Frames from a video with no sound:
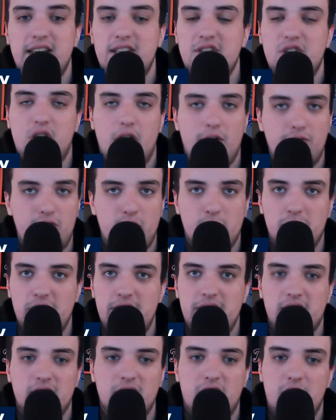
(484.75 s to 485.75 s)
It's
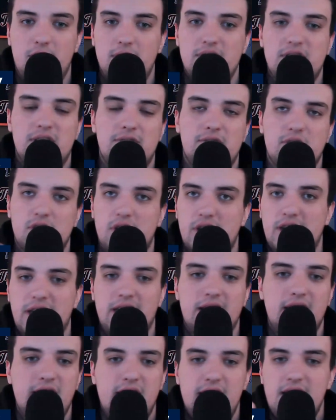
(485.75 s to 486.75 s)
comfortably the lowest if you look
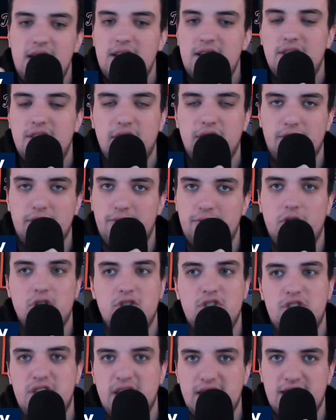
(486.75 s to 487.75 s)
at the
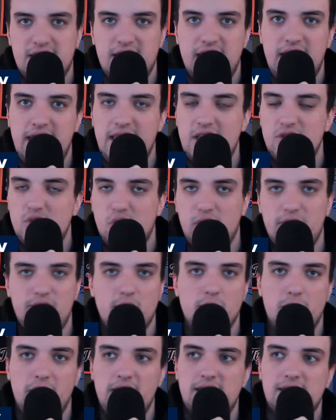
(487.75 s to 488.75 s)
first six innings, or
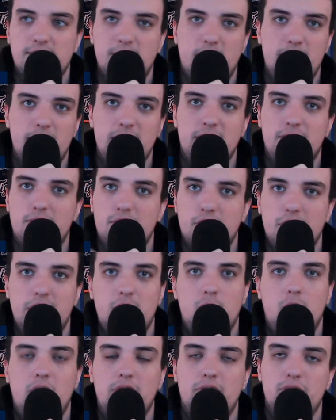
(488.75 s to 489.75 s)
even break them up into
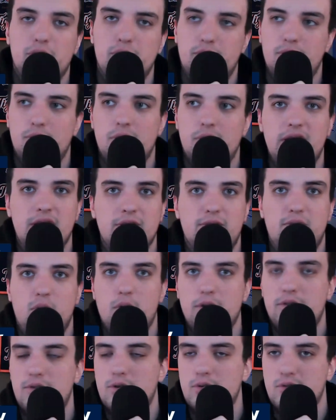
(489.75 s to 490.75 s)
three, 1 through 3 and
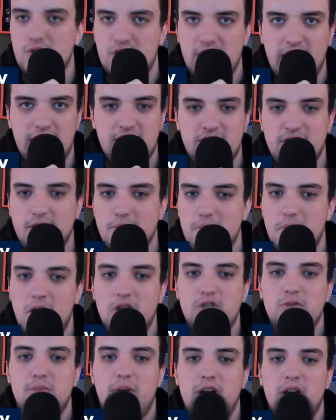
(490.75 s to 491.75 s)
4 through 6. They're
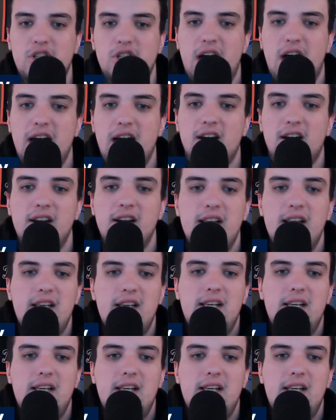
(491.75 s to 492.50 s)
much, much higher.